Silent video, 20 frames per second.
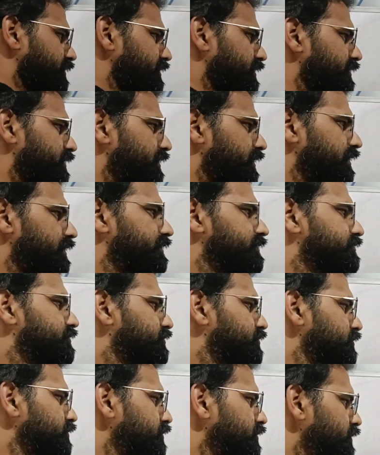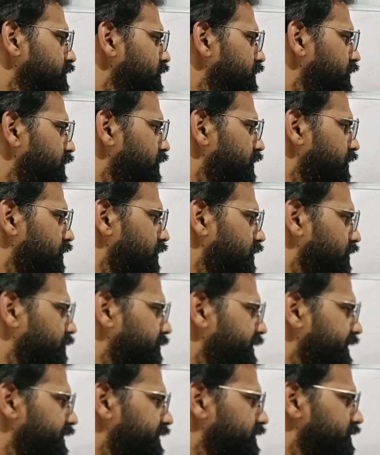it leads to
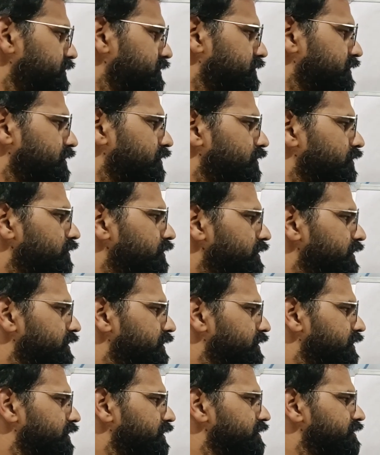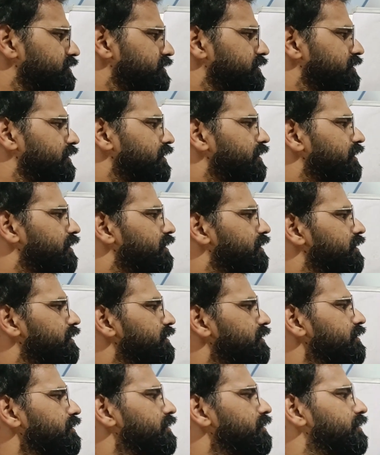augmentation or increase in the
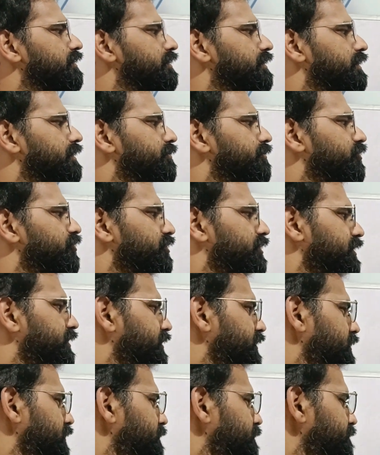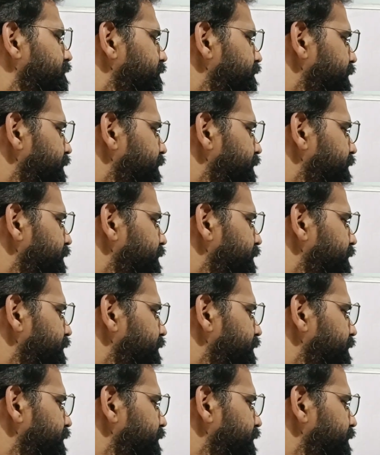herd immunity.